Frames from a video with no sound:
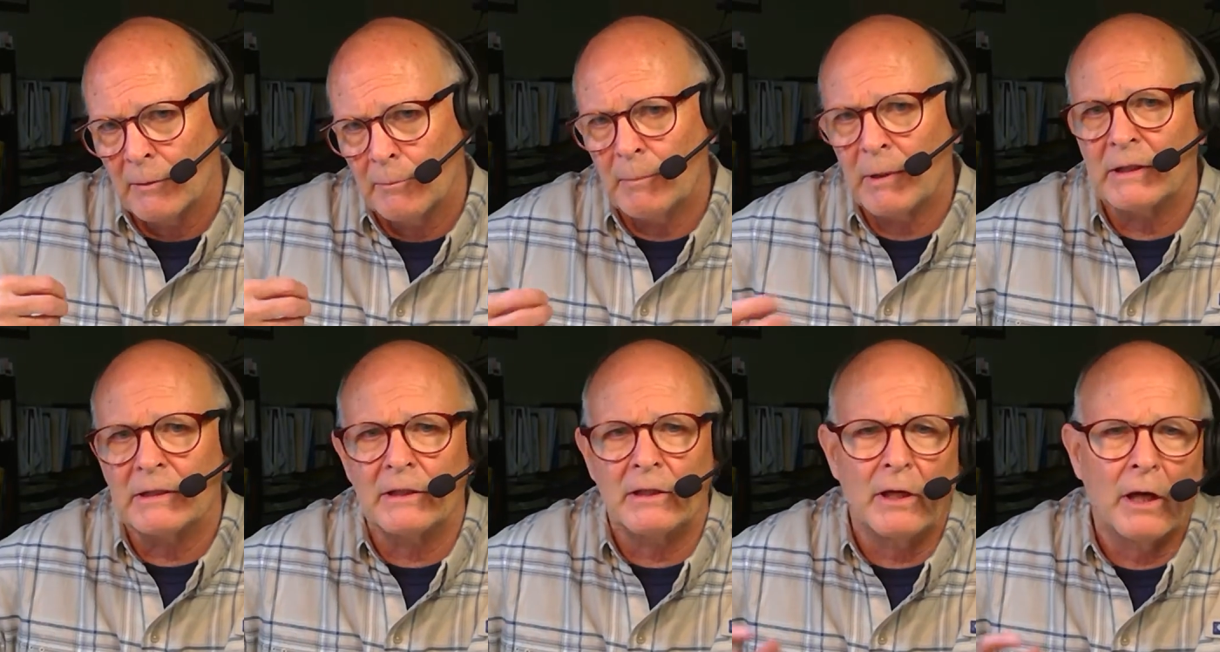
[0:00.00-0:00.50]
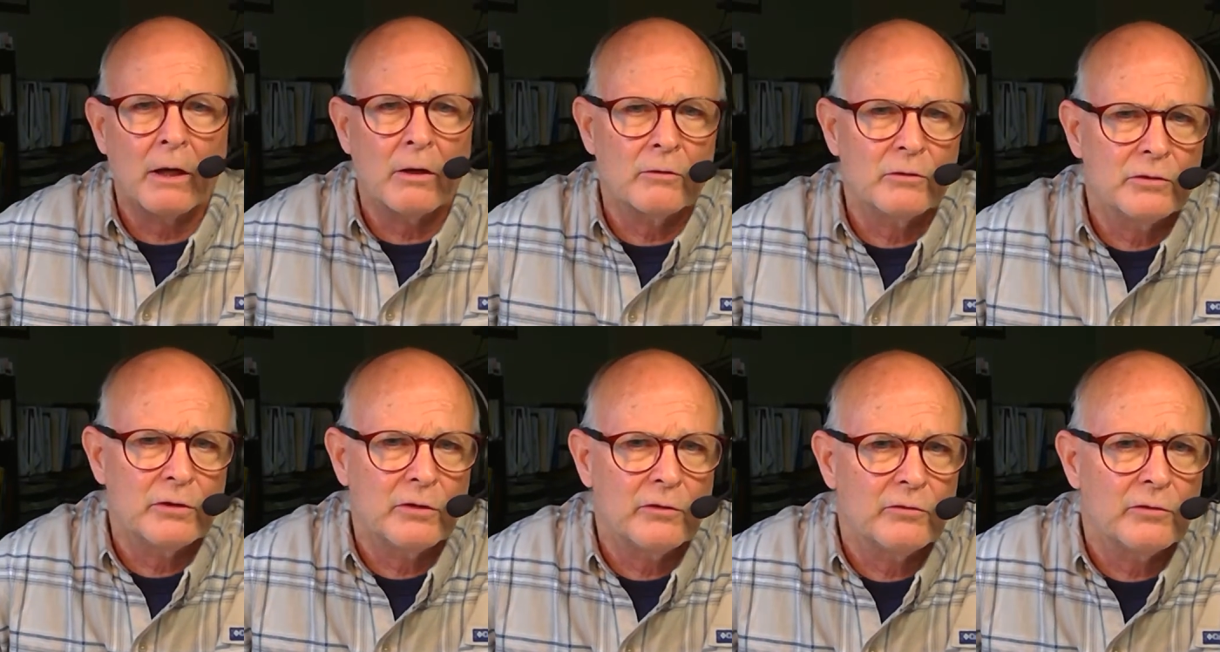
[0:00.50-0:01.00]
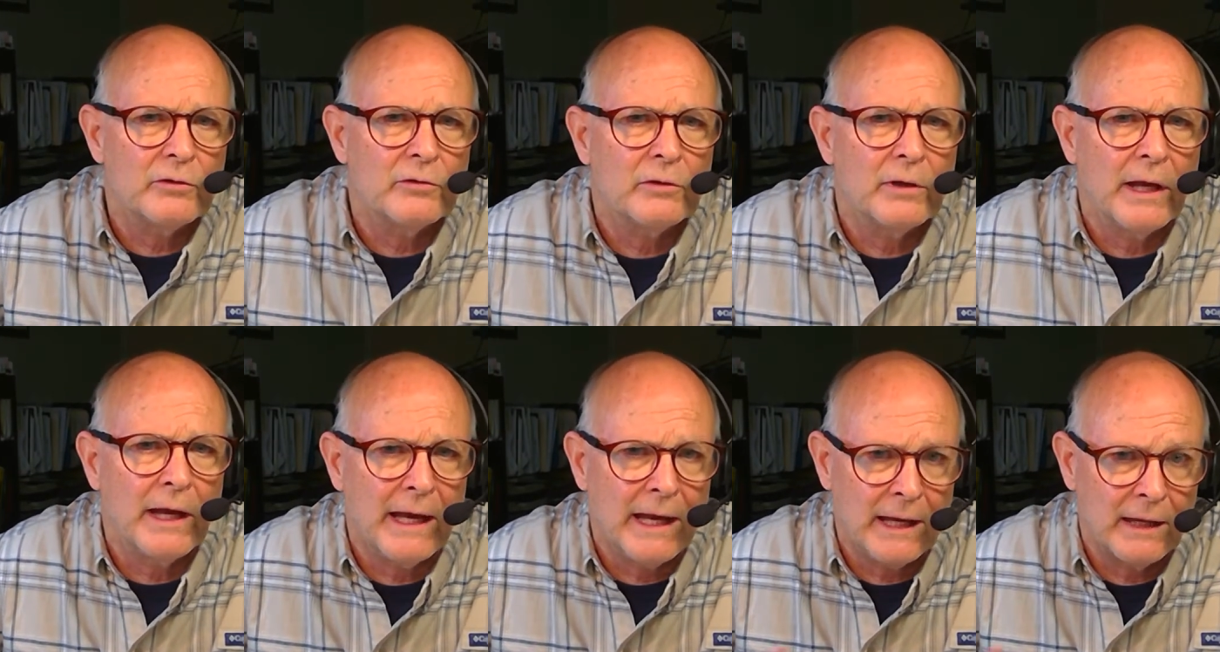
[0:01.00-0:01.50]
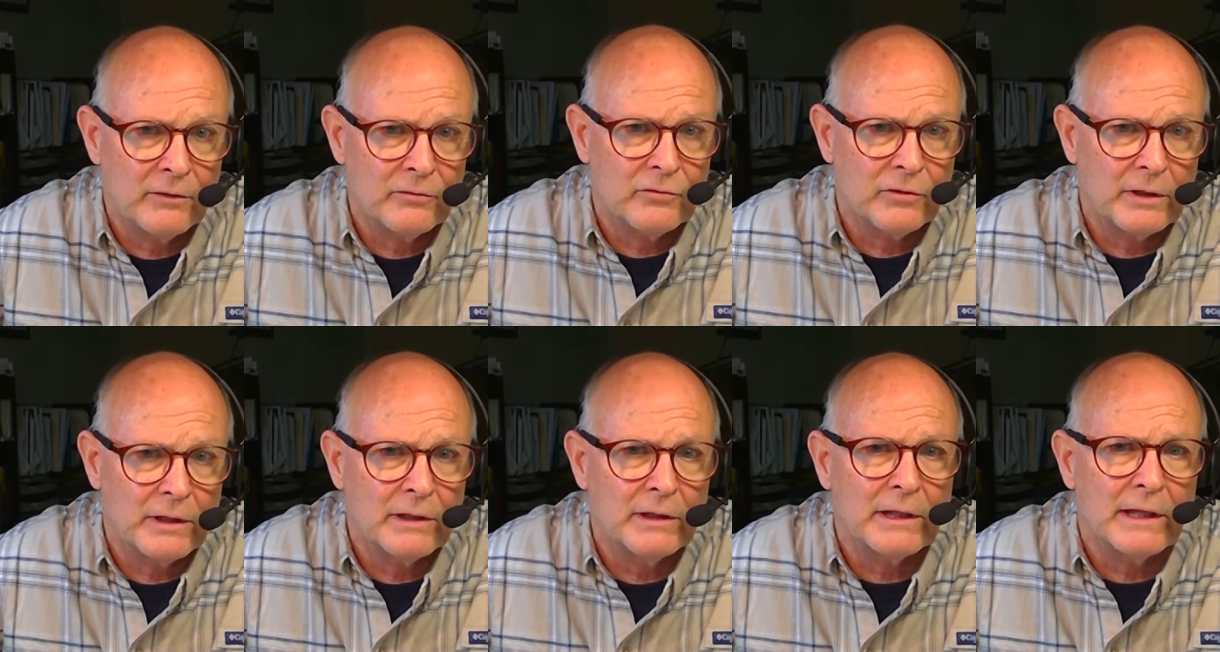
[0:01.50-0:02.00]
methodologies
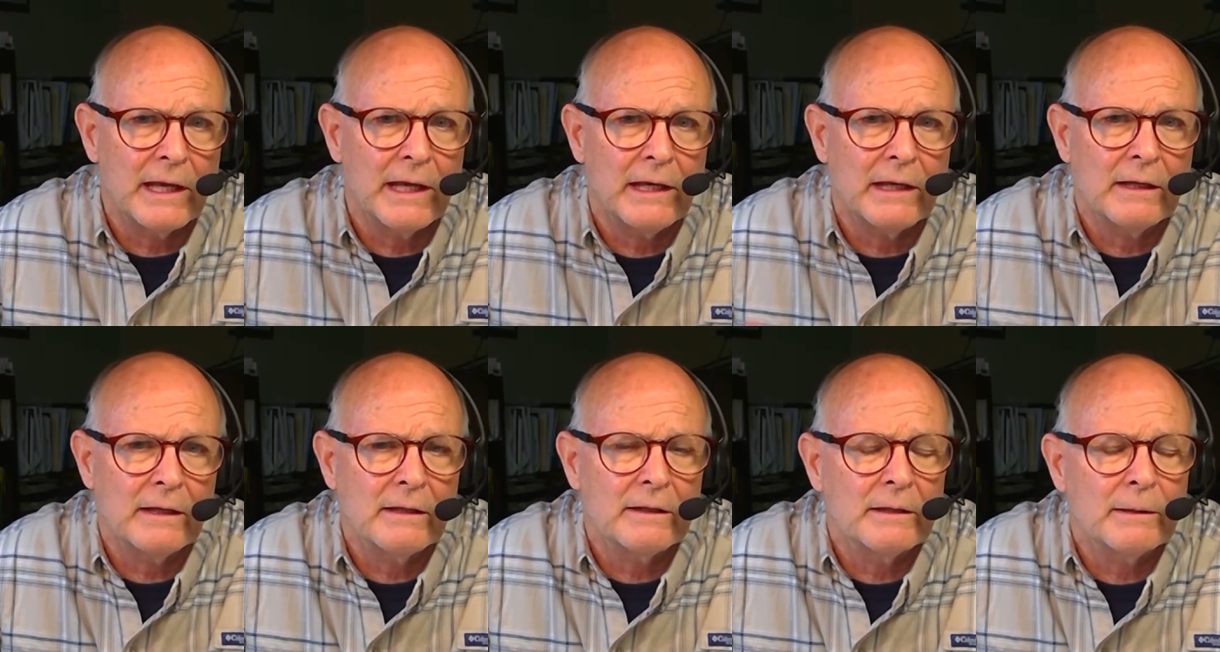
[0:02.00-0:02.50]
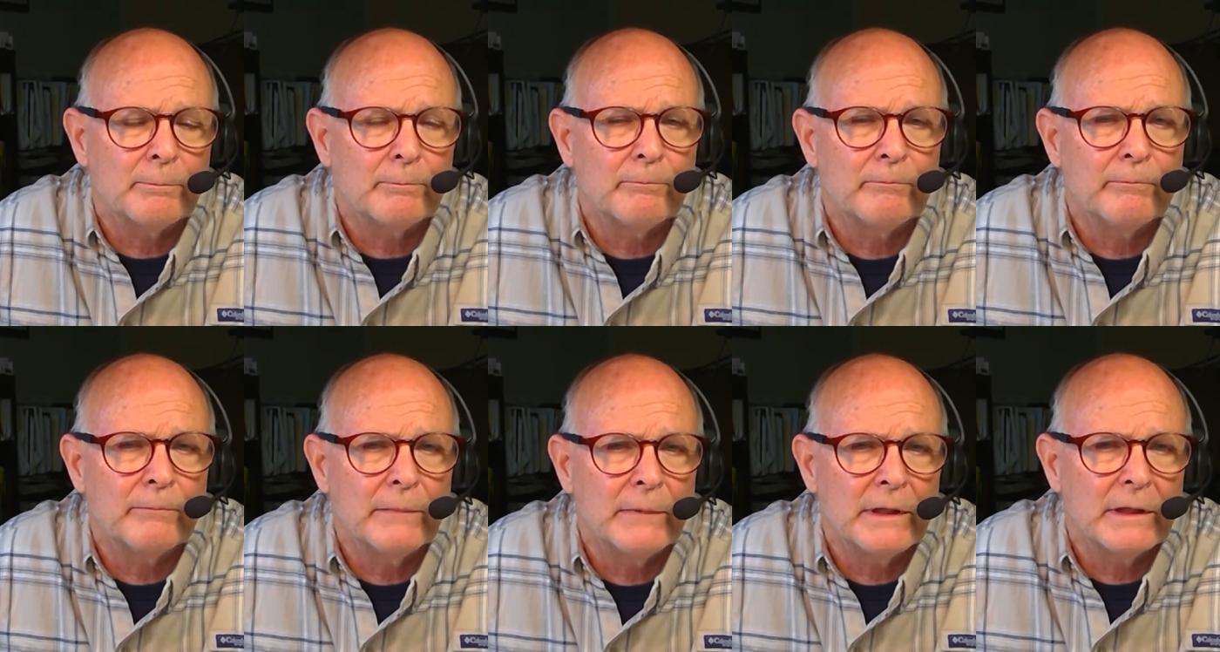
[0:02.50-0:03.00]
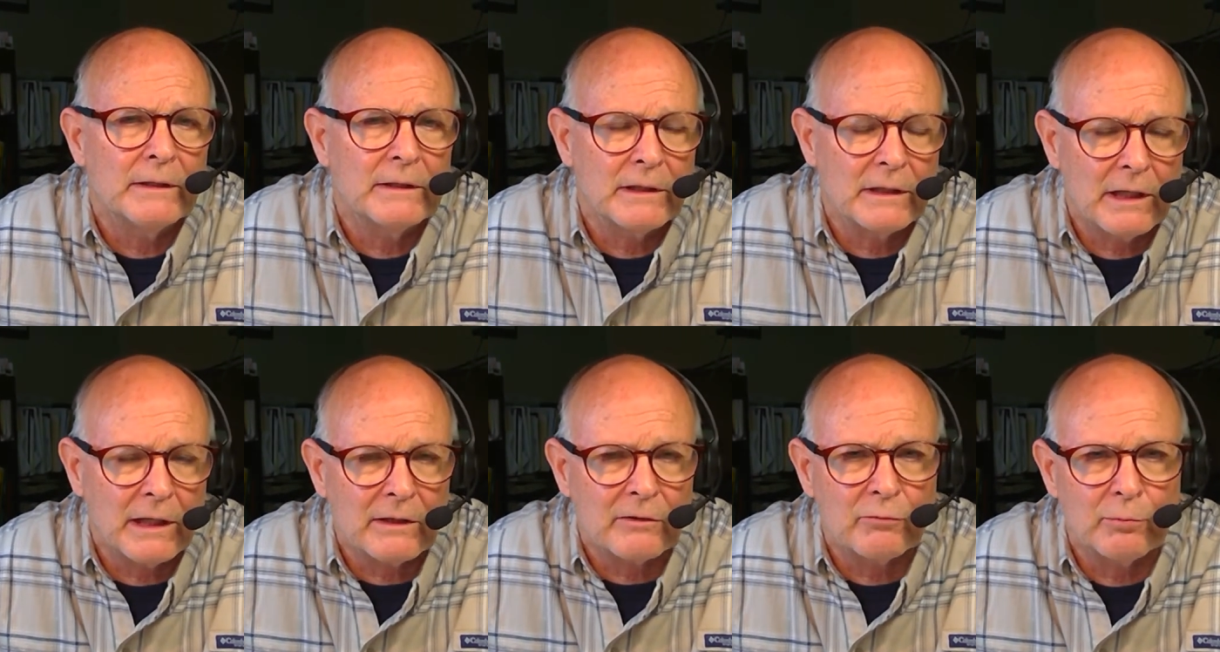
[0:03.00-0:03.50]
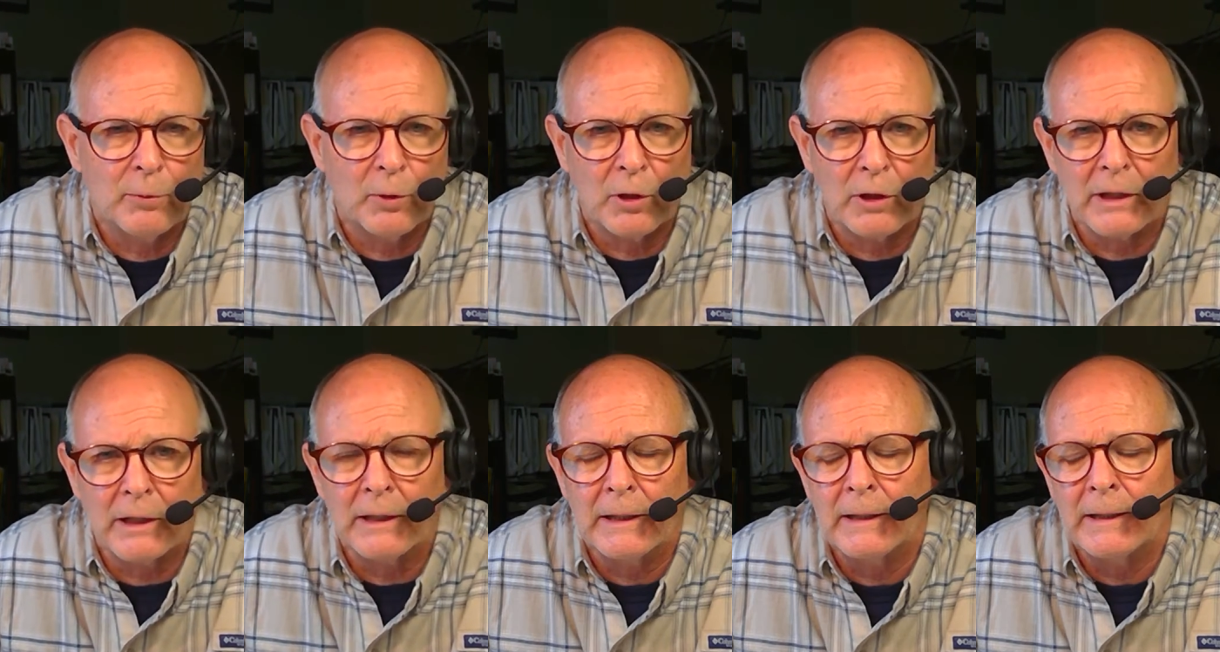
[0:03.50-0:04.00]
as indicated in the
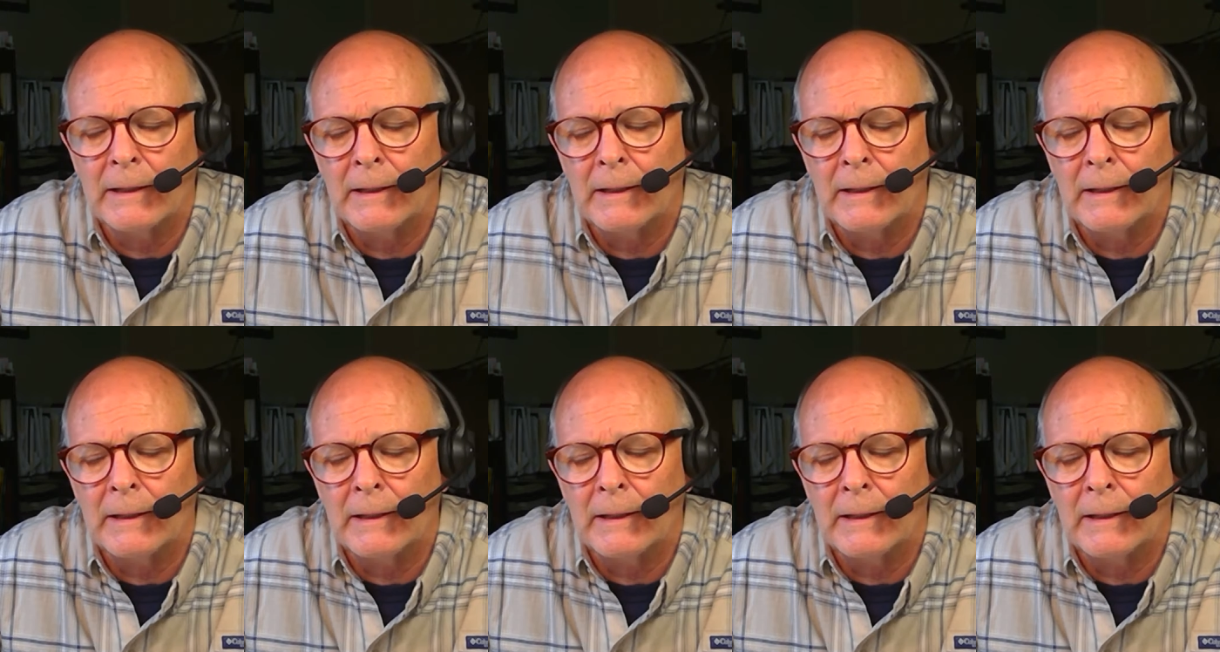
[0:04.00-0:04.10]
textbook,